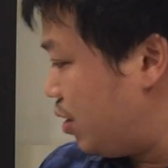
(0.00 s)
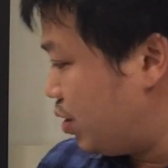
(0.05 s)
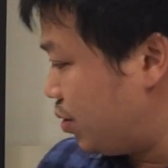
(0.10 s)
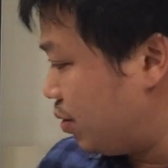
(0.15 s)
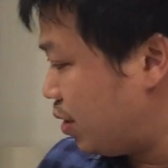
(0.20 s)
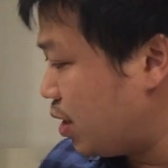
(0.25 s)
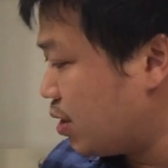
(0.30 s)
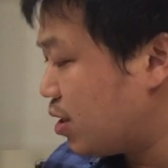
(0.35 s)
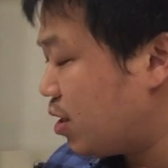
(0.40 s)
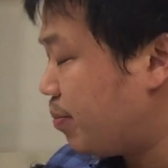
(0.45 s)
So
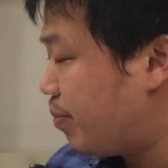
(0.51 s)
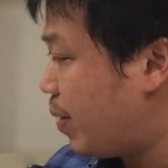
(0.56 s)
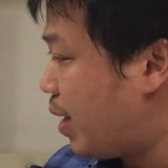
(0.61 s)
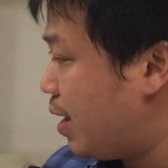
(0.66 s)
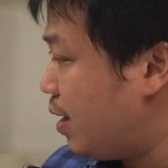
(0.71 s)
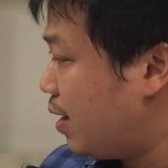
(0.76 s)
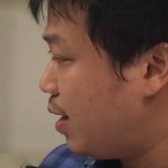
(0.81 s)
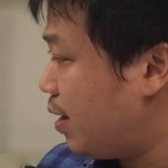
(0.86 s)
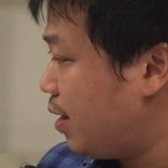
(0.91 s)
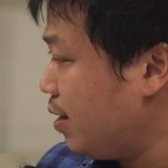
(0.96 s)
that's the
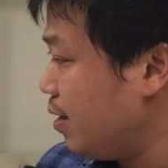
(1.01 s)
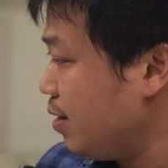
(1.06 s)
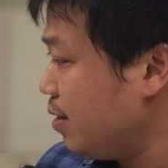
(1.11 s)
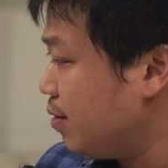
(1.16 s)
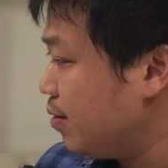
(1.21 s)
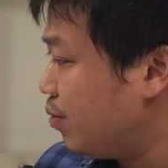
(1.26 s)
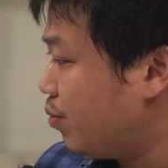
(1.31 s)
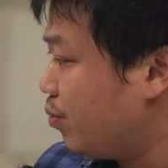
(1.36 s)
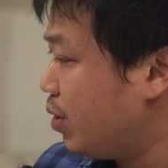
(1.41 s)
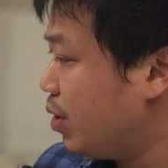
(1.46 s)
bar light.
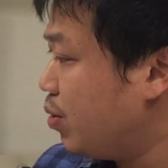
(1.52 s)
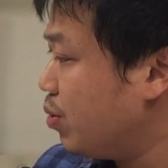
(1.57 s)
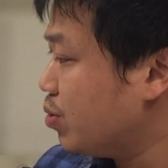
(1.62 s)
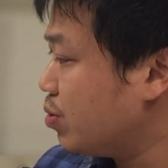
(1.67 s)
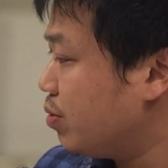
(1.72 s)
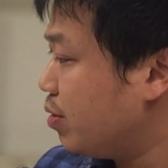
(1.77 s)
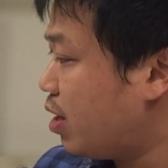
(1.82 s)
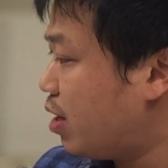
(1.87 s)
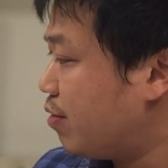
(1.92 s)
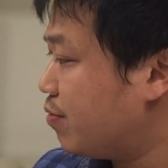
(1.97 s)
We
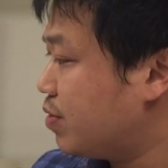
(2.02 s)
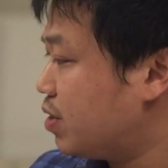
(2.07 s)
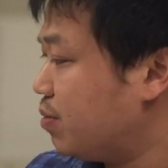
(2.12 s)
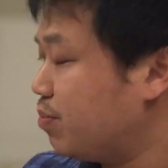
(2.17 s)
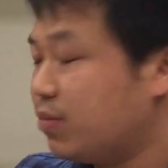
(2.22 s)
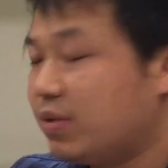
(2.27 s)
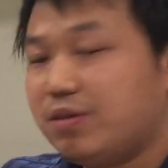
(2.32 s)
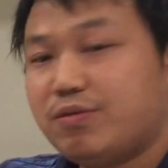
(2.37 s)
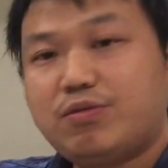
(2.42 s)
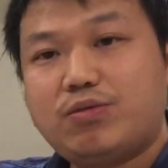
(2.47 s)
also have
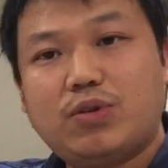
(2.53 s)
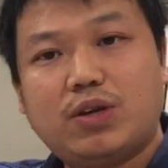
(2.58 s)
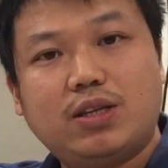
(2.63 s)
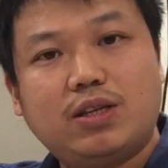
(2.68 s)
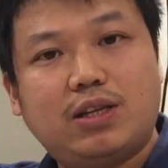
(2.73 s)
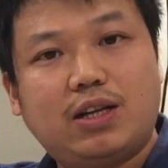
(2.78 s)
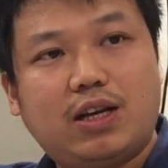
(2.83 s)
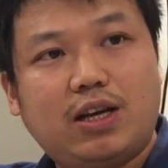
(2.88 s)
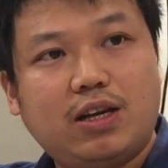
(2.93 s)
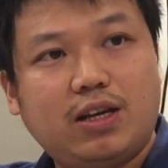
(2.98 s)
some
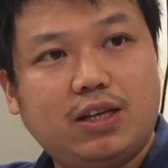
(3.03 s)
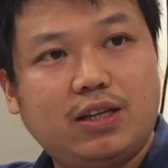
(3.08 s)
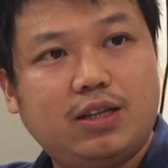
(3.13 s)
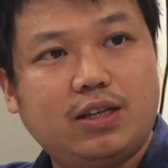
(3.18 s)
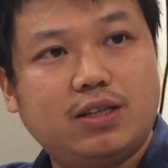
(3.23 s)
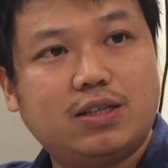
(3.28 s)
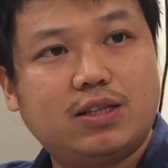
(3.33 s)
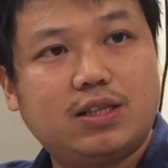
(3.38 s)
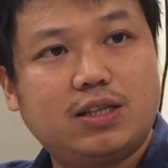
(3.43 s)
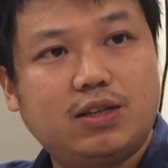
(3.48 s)
different light in
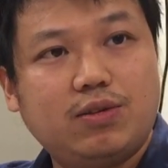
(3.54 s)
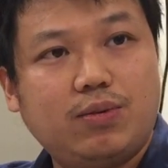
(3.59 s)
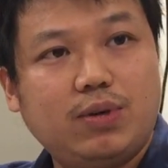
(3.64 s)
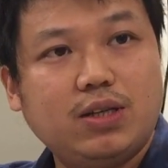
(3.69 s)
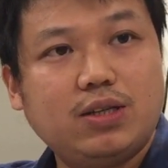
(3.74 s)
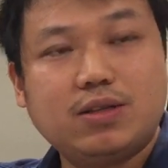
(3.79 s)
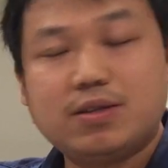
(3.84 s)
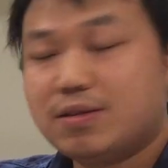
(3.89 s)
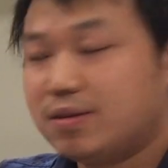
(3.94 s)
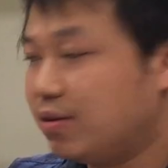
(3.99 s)
this
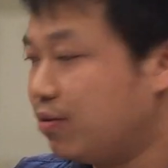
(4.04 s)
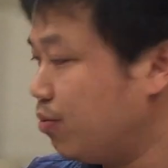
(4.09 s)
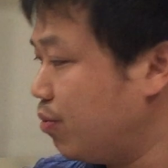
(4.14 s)
series.